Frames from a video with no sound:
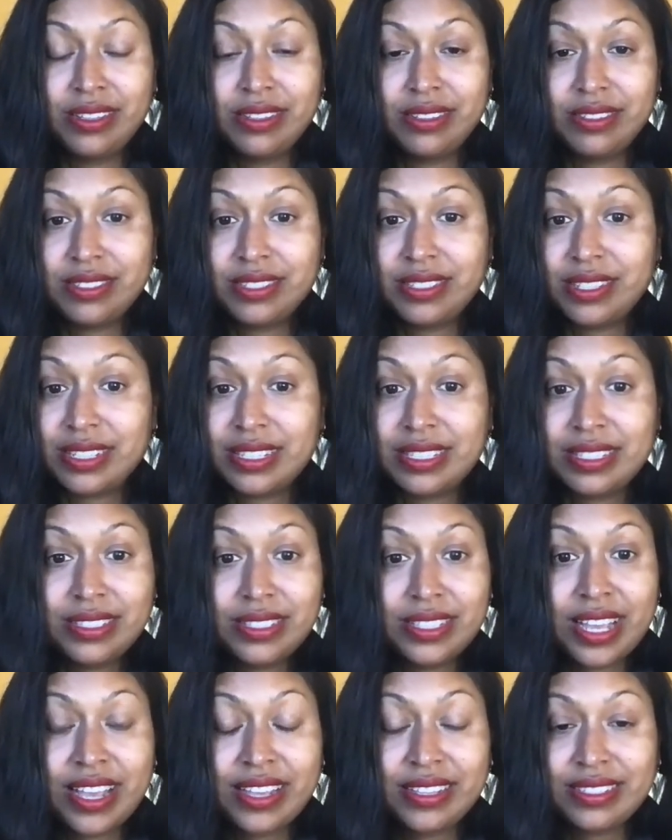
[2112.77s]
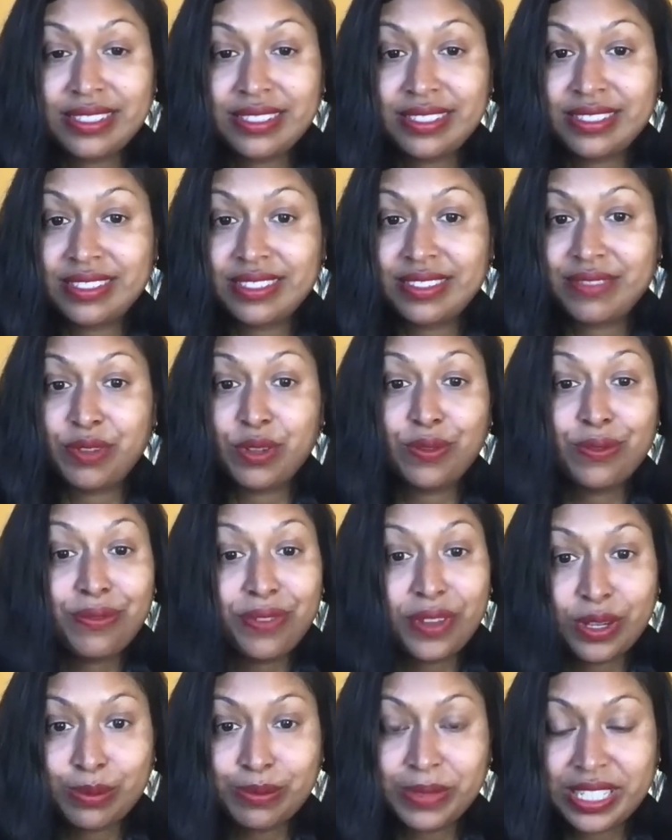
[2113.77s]
success,
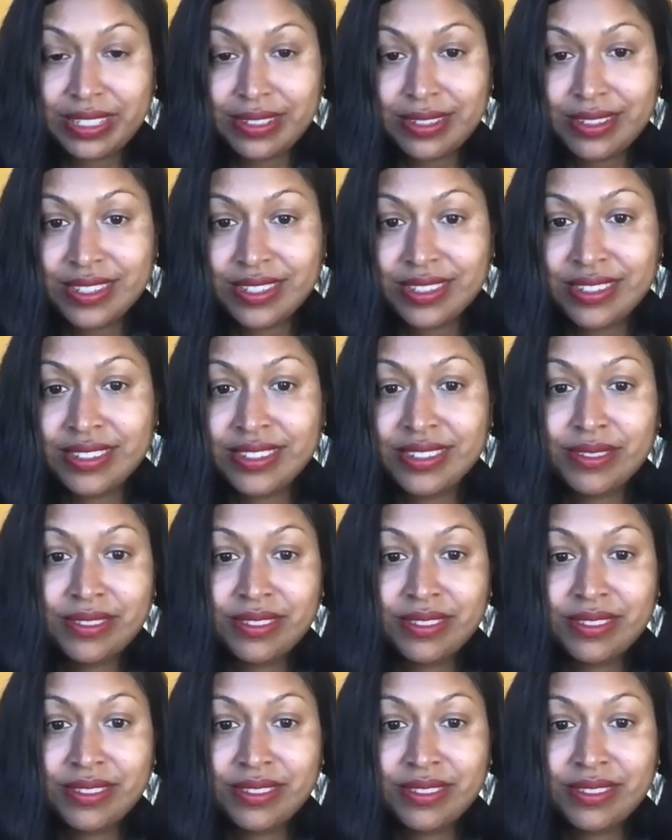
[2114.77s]
fulfillment,